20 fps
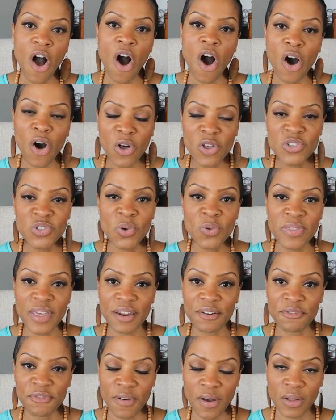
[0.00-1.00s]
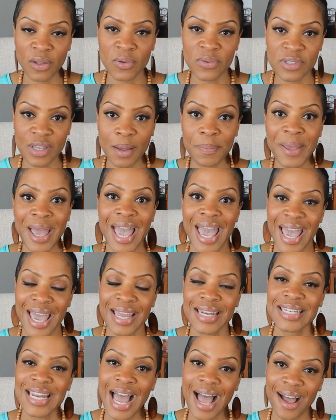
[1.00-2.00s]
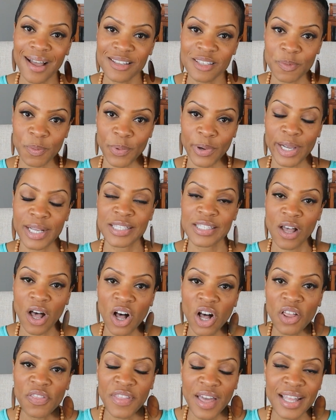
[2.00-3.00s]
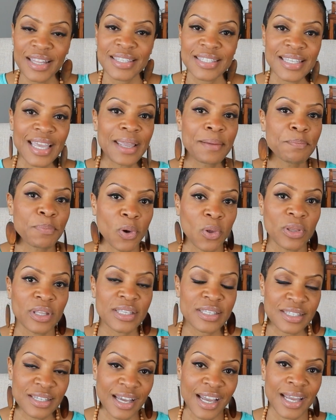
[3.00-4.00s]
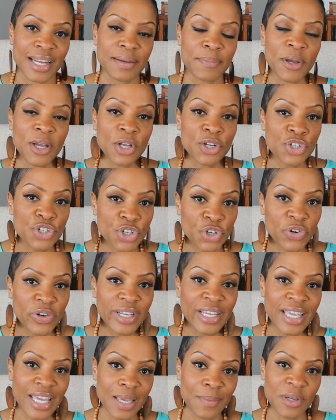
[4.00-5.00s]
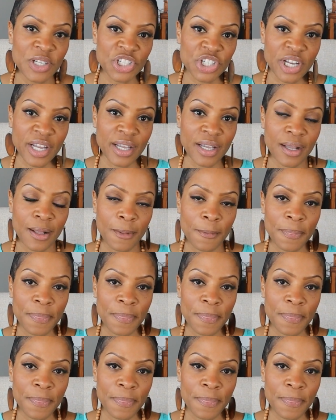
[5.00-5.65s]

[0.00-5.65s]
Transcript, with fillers: also then follows up and aspirates on that same bolus type during imaging,